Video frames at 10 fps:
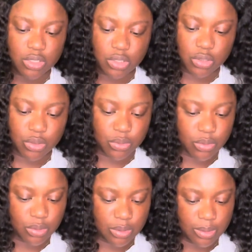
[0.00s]
too.
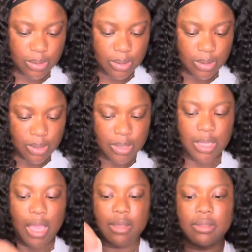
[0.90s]

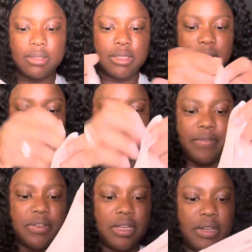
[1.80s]
Yeah, this is
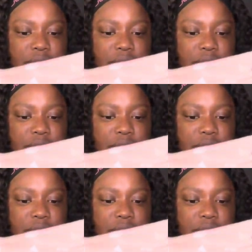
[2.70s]
definitely